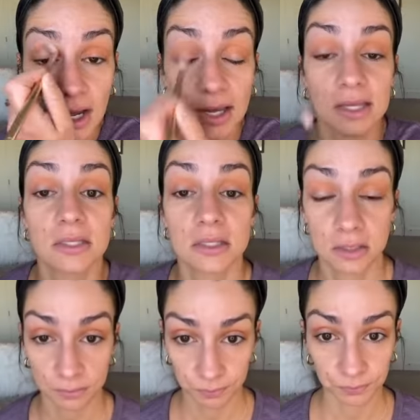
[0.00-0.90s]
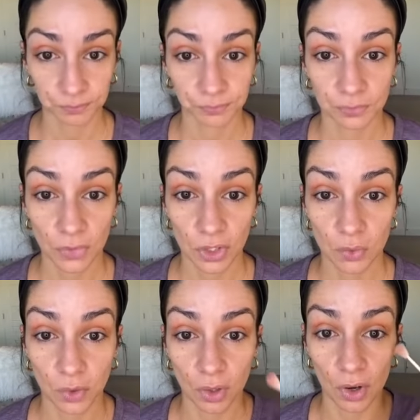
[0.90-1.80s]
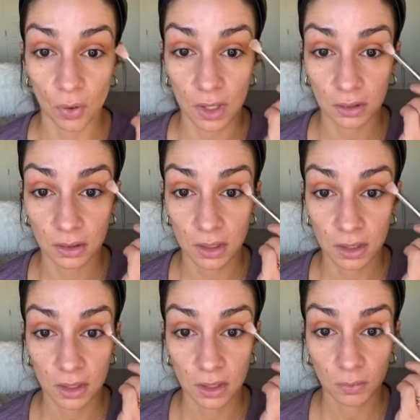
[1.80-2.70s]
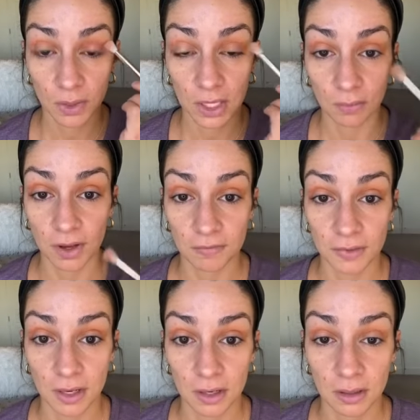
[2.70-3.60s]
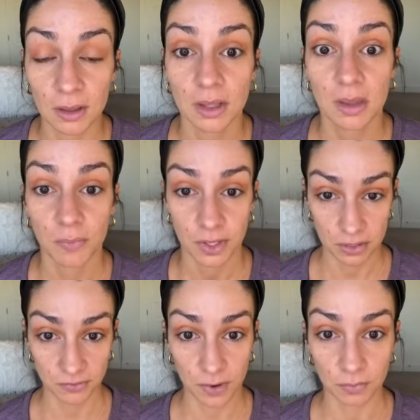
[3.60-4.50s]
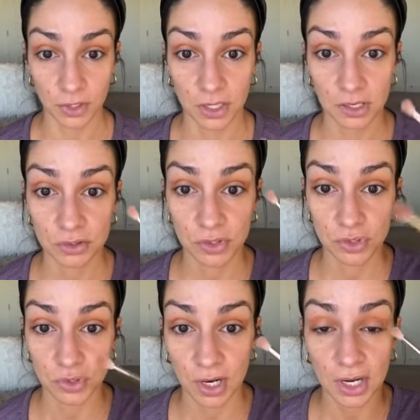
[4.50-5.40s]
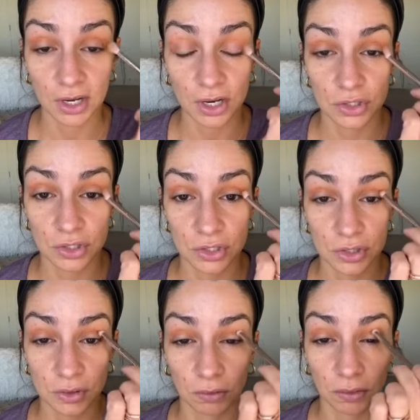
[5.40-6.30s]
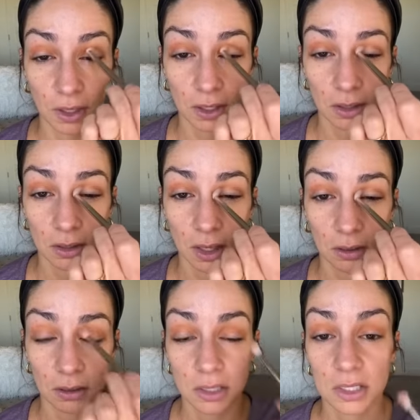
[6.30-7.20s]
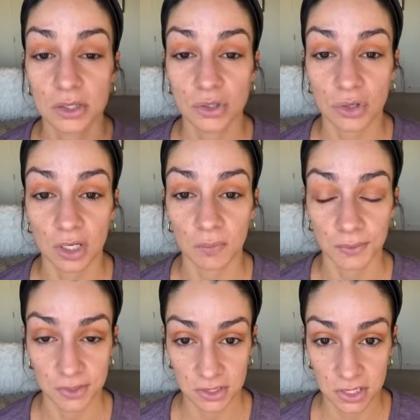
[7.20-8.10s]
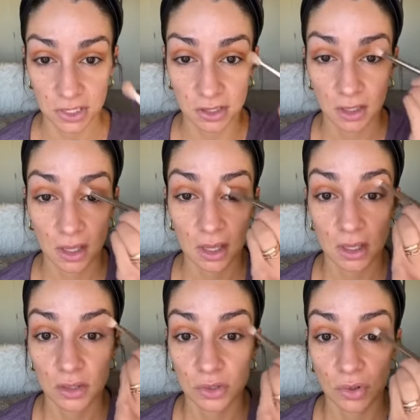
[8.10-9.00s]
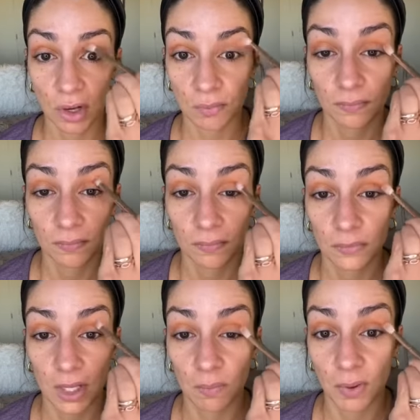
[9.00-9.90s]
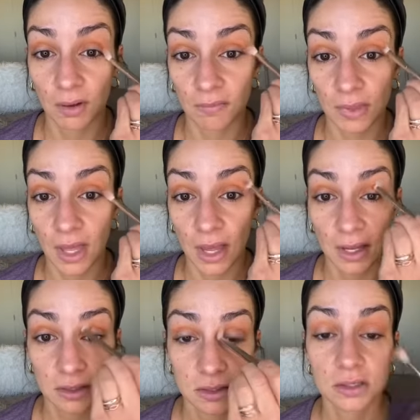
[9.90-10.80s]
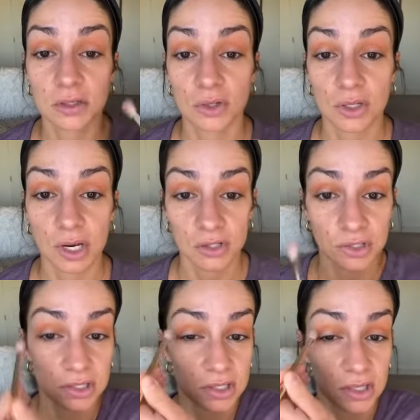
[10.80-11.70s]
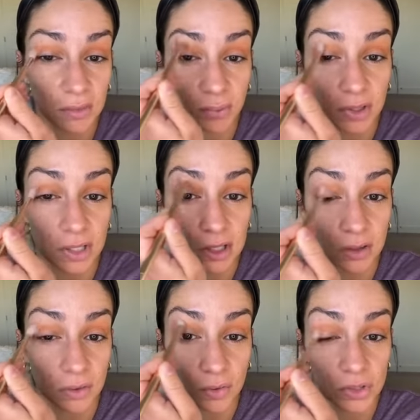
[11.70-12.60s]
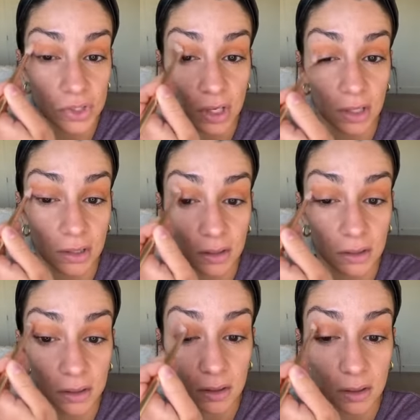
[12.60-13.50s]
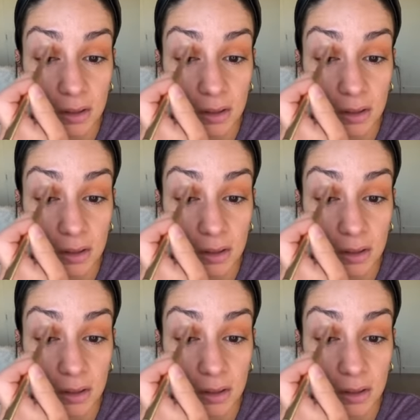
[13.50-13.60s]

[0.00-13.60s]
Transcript: eyes, you want to go a little bit above there, because if I'm looking straight and I just do it right in that crease, you're not going to be able to see it. So I'm above that, so you can actually see that pretty orange color.